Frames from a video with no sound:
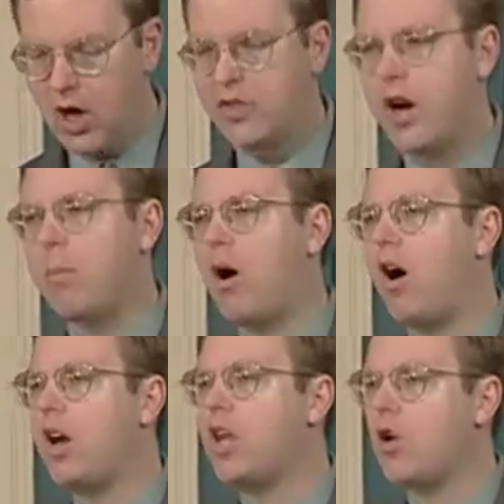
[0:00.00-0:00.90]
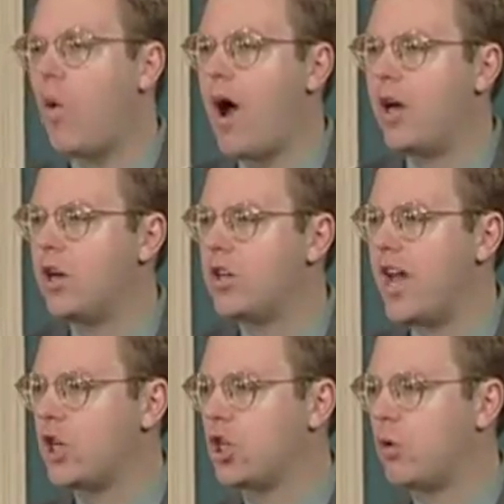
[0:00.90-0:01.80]
Their party acquired
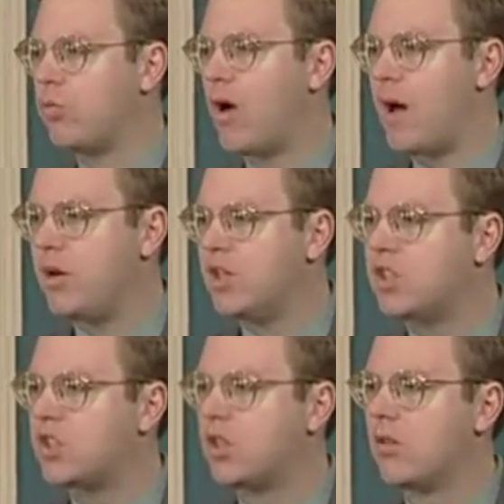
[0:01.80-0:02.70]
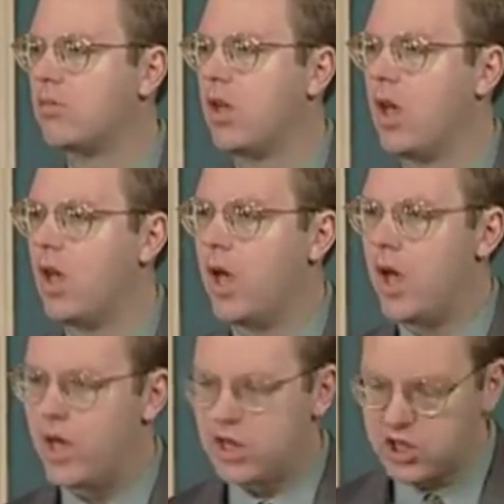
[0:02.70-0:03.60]
national prominence,
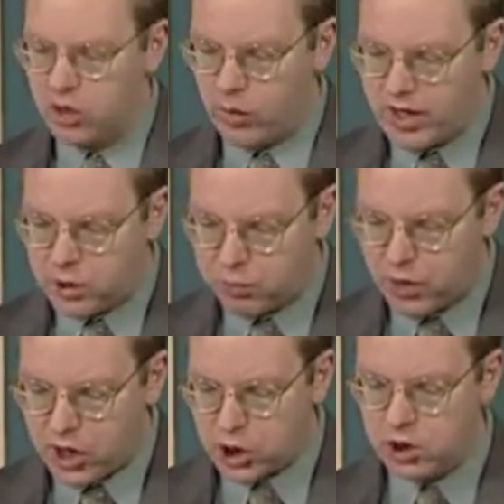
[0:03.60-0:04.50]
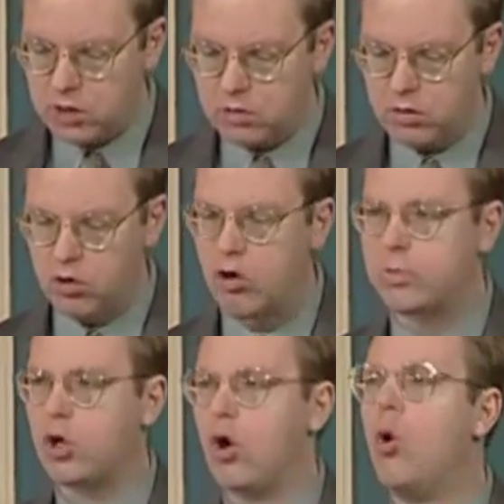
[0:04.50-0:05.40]
and as the Great Depression
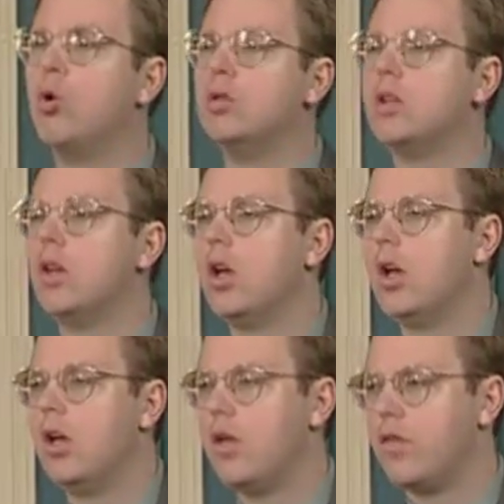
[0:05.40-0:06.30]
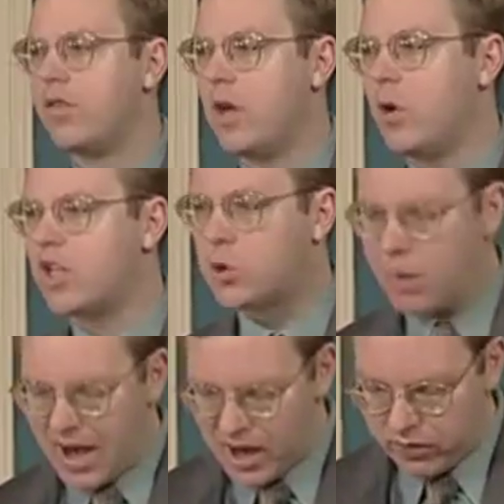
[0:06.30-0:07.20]
gripped hold, they would
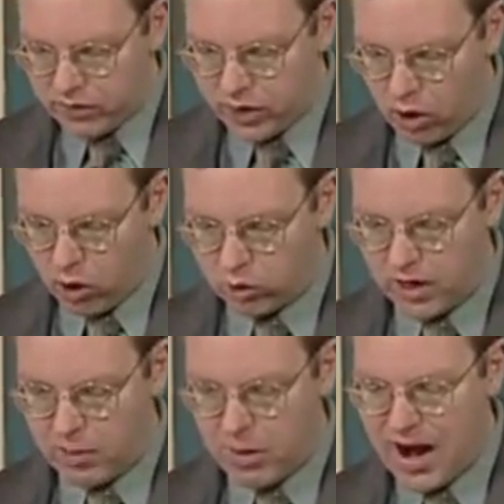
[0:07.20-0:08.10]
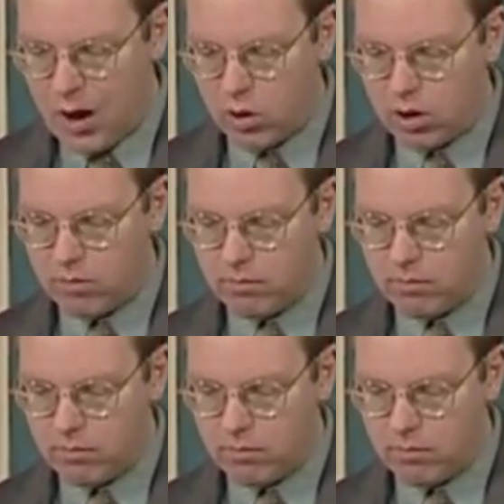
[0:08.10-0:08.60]
expand their hold on power.